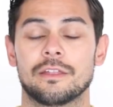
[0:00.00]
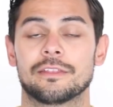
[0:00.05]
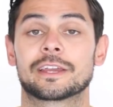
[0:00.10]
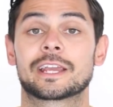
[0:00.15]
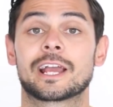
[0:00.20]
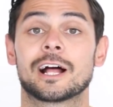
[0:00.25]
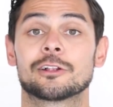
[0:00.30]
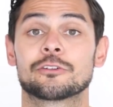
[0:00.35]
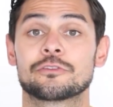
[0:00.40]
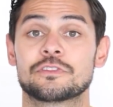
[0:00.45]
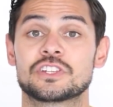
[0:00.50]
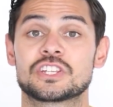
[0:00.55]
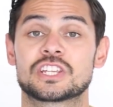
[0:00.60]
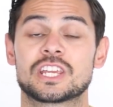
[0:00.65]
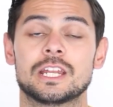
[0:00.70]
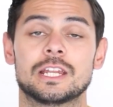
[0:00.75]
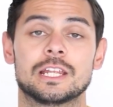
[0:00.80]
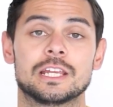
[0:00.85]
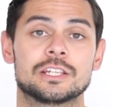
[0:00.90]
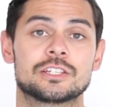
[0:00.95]
The color of your
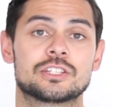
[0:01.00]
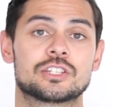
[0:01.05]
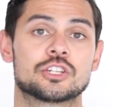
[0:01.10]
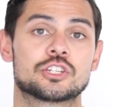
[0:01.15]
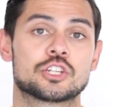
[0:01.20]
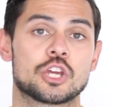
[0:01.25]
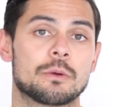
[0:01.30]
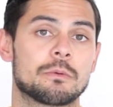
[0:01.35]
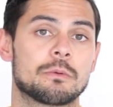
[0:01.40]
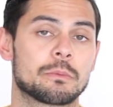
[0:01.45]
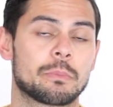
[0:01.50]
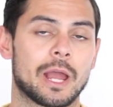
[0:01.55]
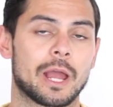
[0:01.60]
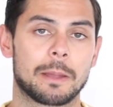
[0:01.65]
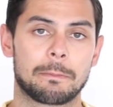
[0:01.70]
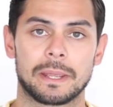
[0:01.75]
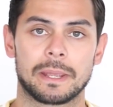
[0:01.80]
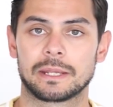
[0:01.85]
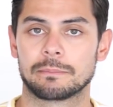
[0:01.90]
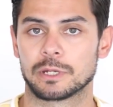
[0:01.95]
skin is determined
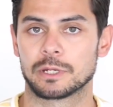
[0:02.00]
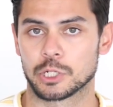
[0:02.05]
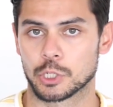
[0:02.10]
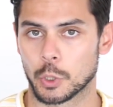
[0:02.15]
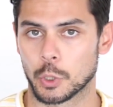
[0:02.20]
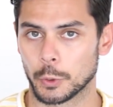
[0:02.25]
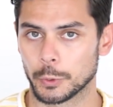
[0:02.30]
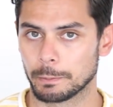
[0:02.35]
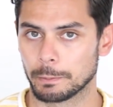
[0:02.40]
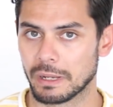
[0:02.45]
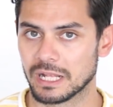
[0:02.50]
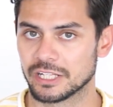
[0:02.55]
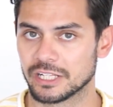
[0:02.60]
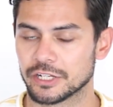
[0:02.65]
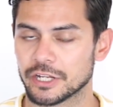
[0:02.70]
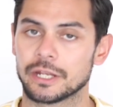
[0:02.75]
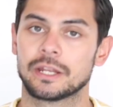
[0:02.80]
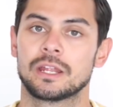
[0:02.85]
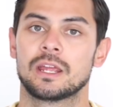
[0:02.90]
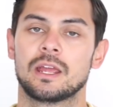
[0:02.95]
by a pigment called
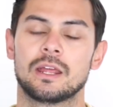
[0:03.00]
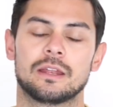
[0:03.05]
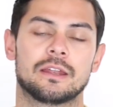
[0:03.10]
melanin.